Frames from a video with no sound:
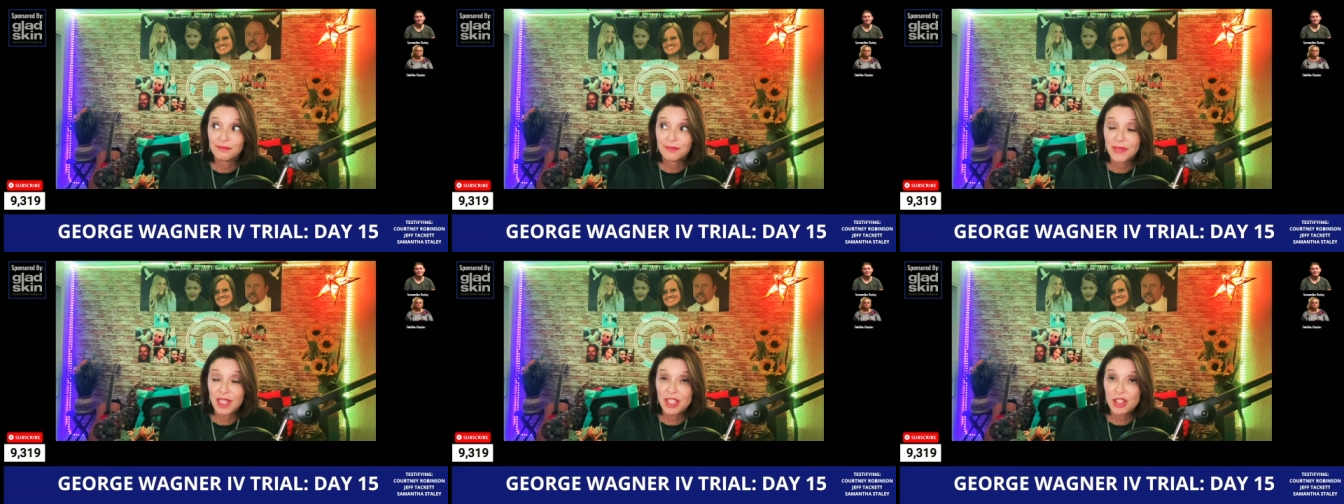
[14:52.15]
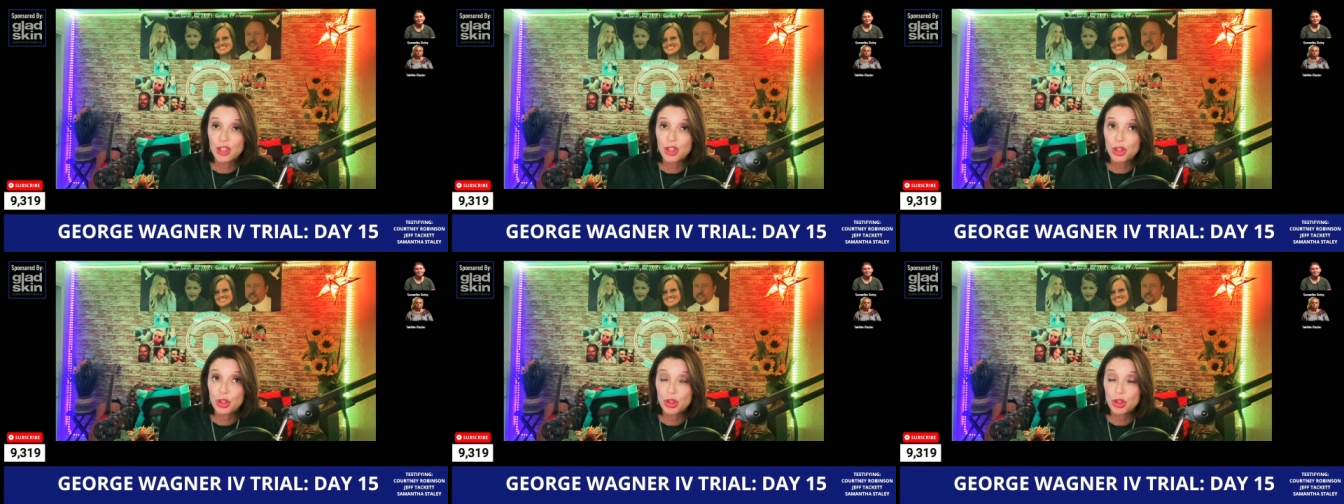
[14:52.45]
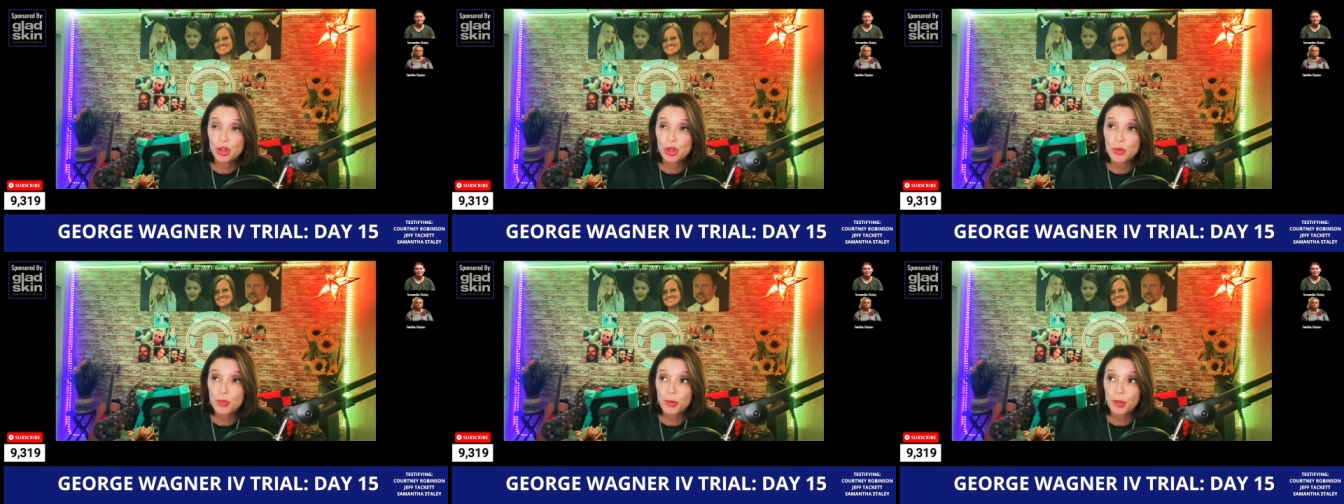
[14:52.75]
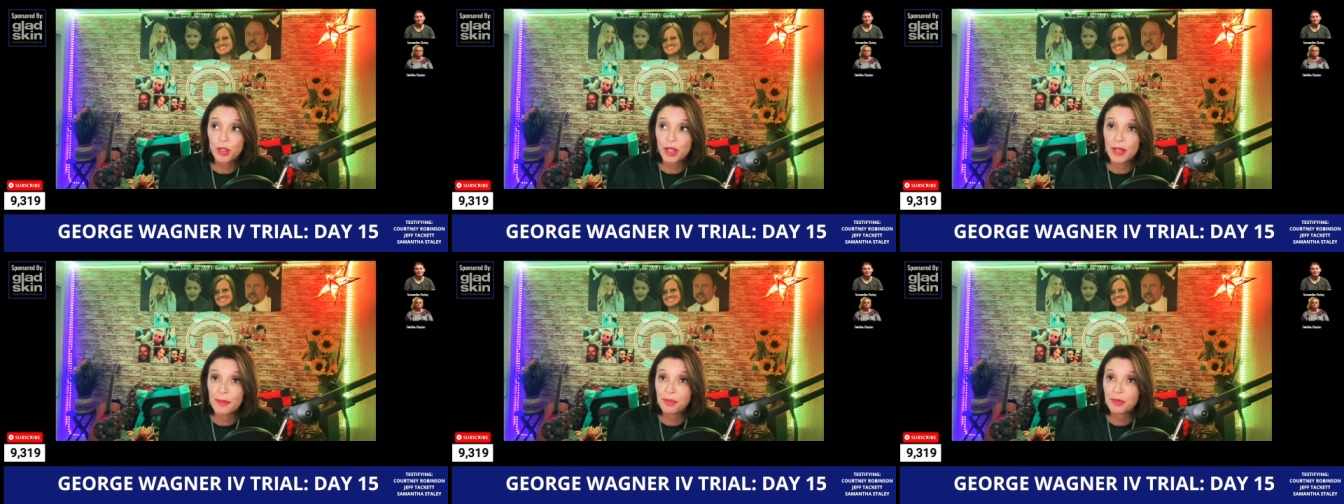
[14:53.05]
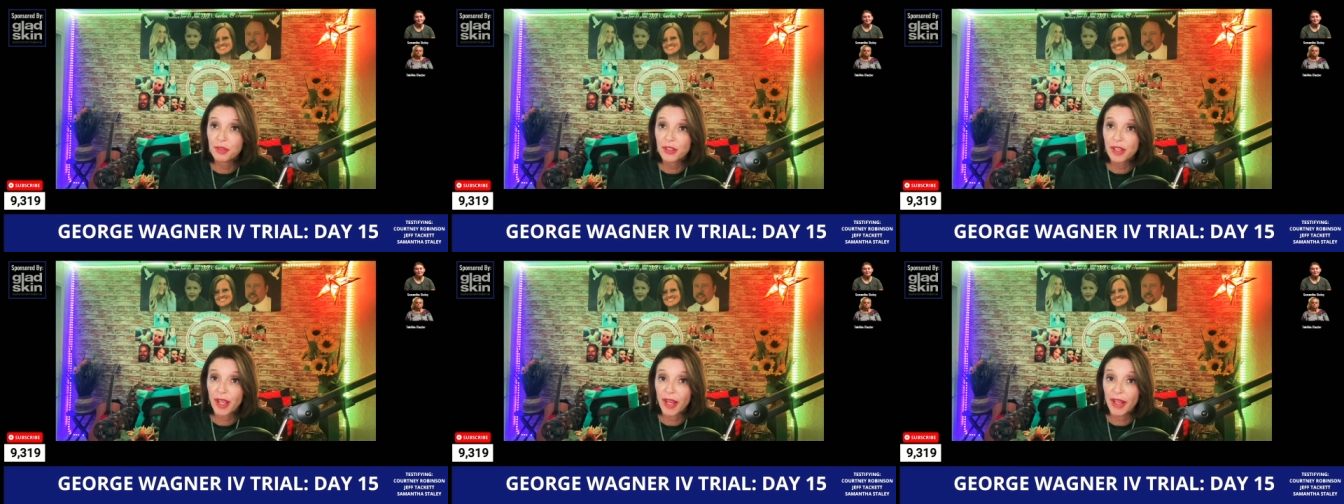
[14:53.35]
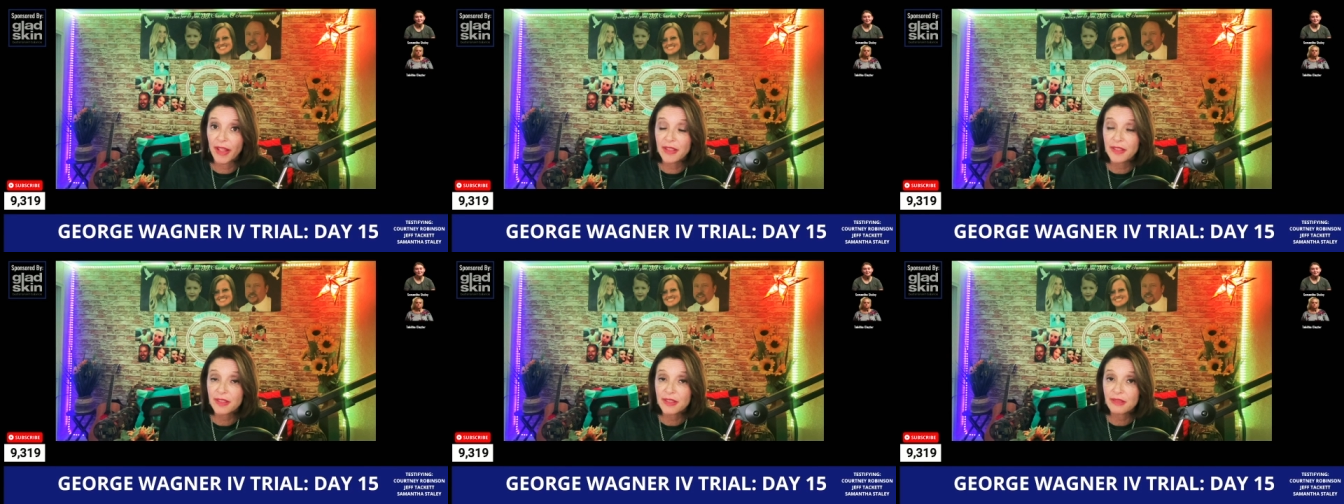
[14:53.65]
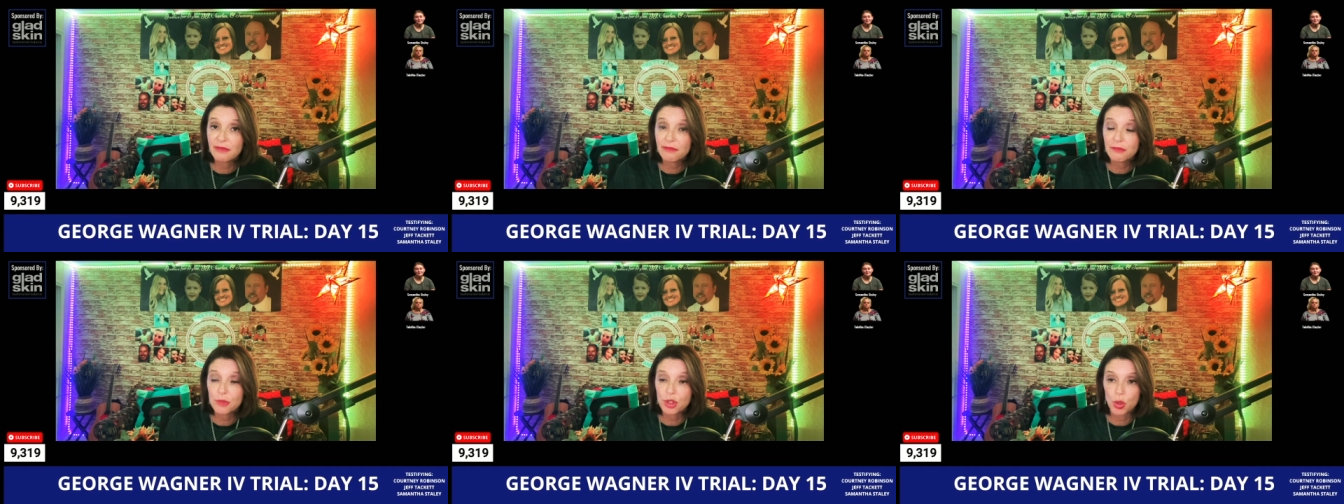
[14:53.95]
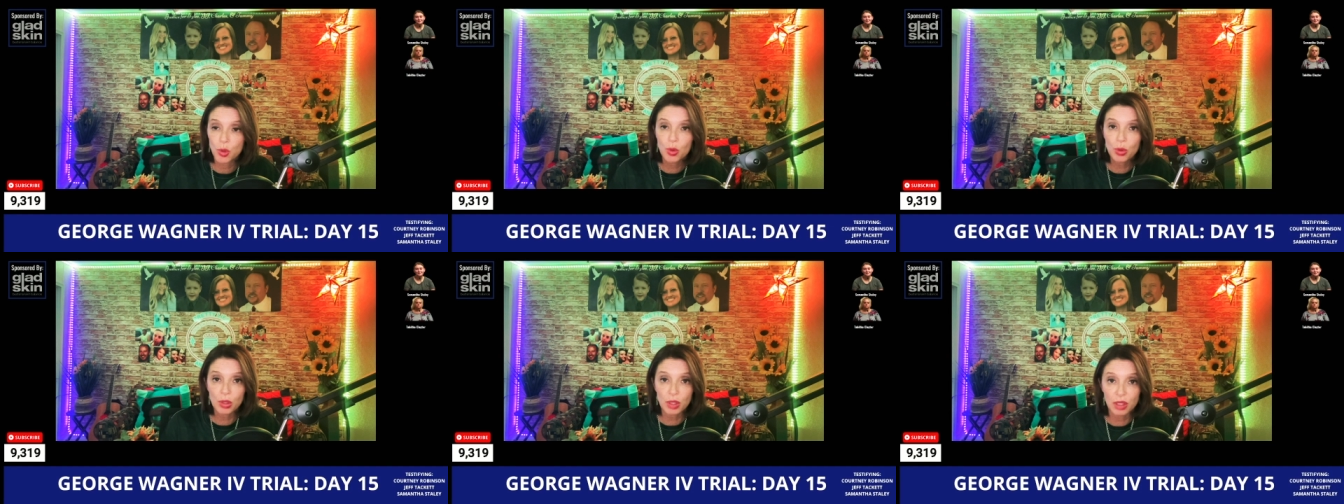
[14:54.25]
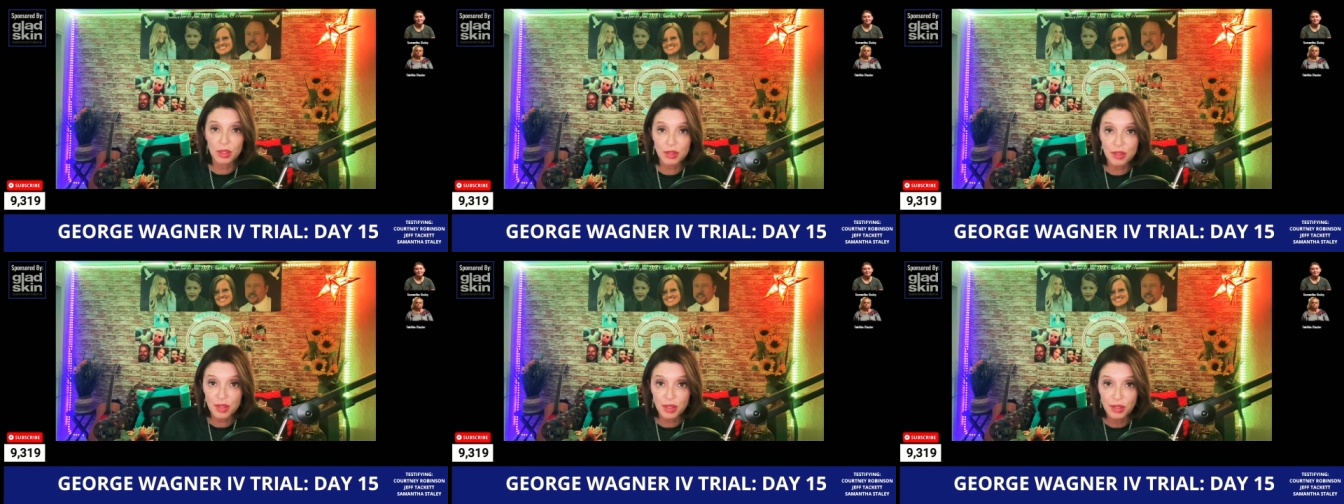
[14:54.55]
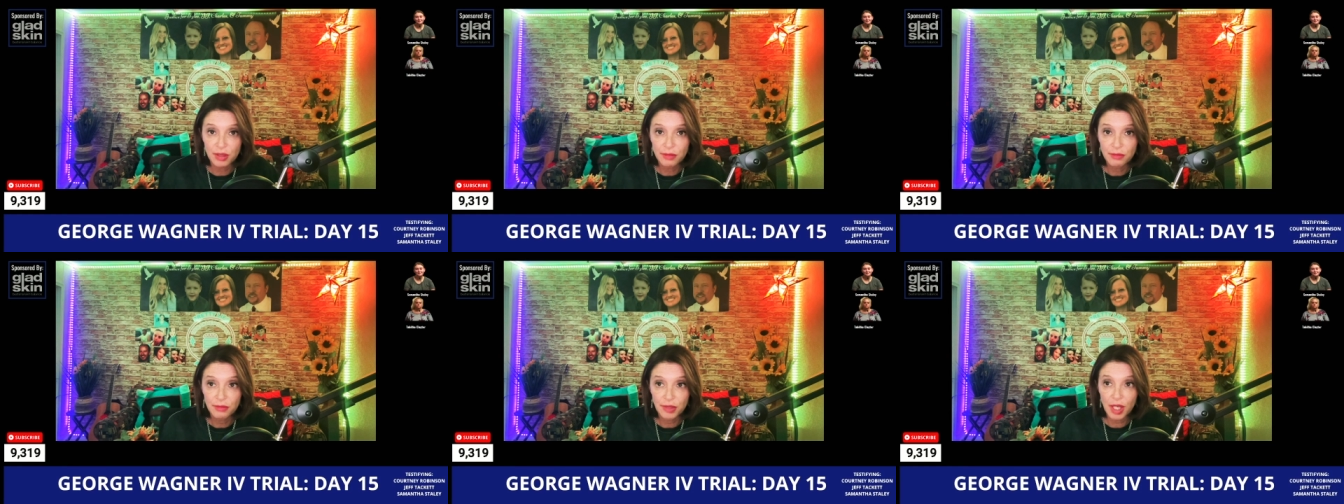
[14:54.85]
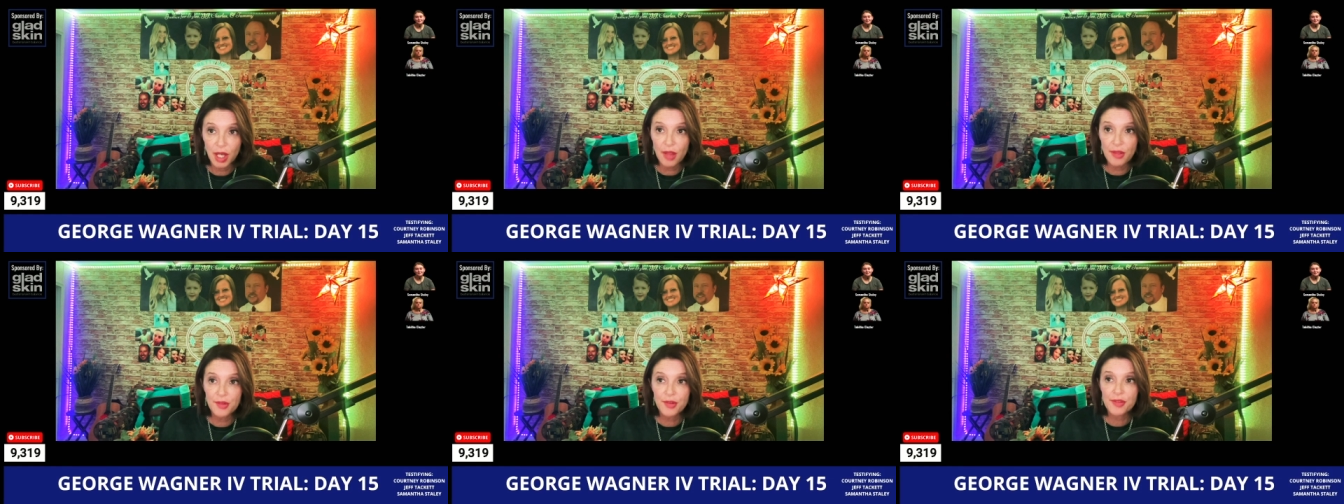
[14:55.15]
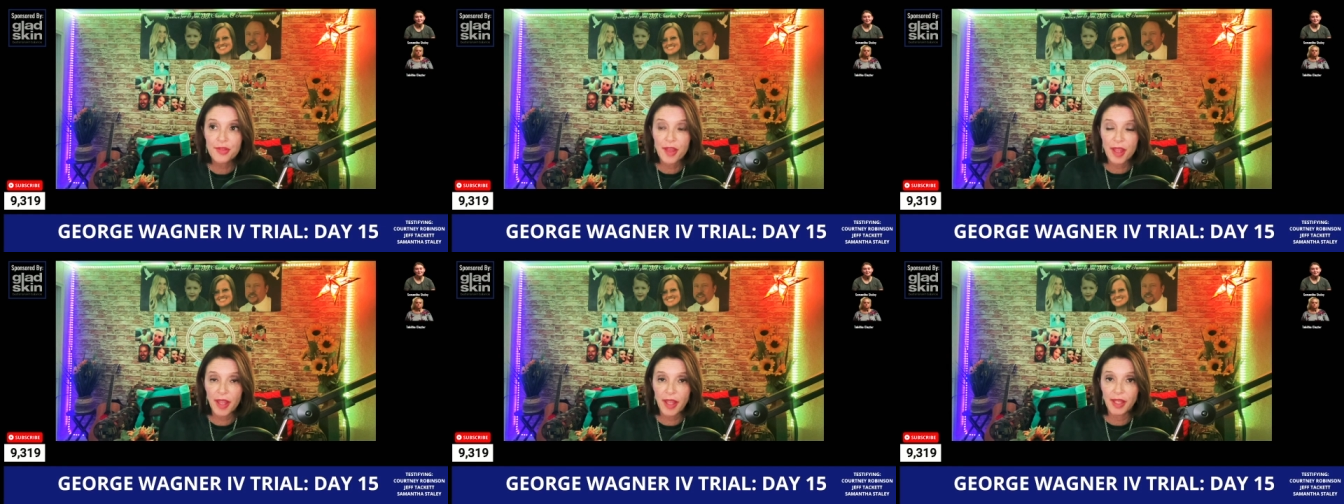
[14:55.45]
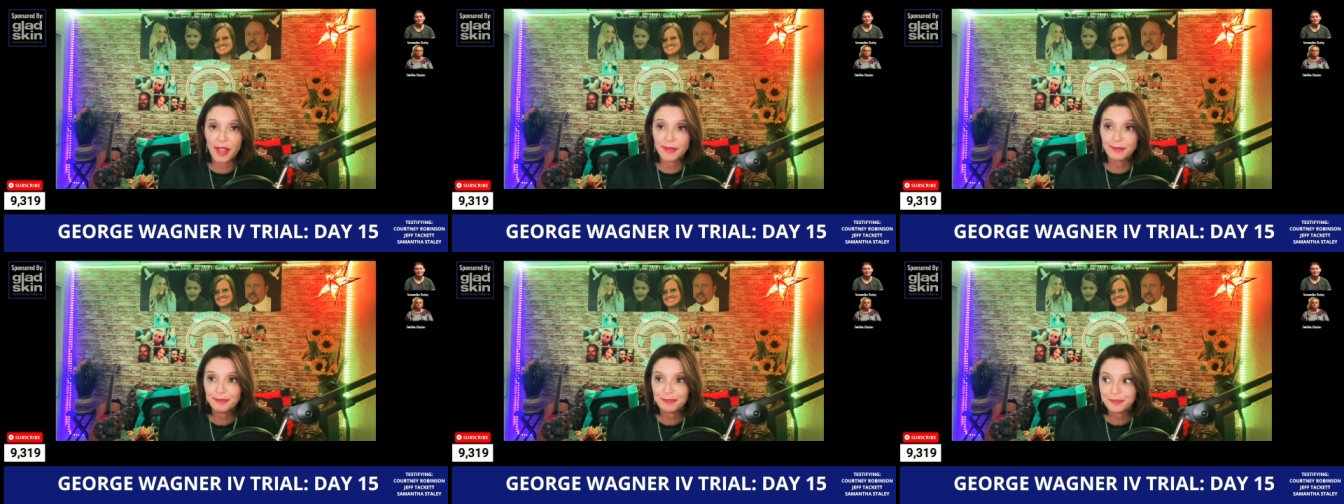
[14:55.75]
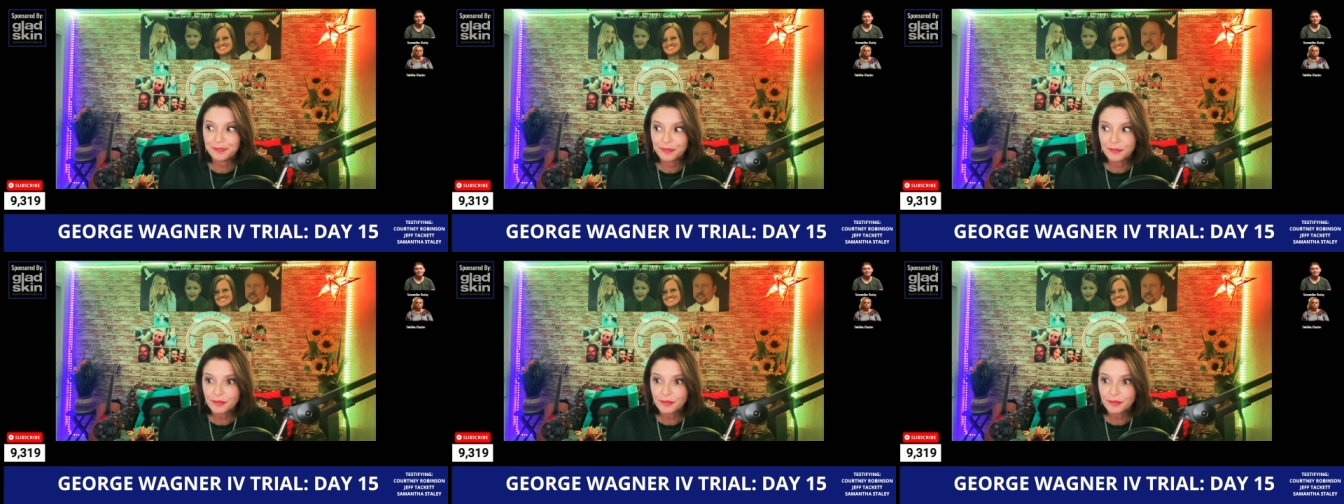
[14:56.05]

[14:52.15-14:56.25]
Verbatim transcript: that super implicates George other than